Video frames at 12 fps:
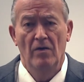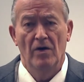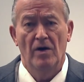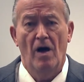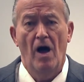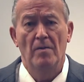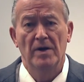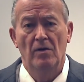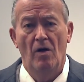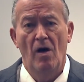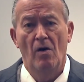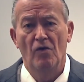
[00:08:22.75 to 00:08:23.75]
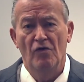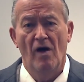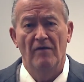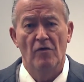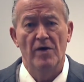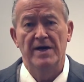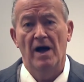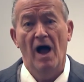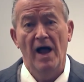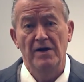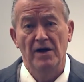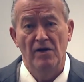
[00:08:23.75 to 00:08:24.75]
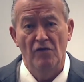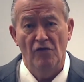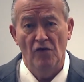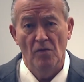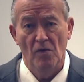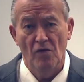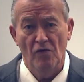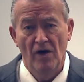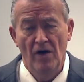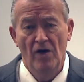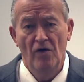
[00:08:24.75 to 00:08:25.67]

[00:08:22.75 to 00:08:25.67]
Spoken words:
The common law was not very kind to consumers,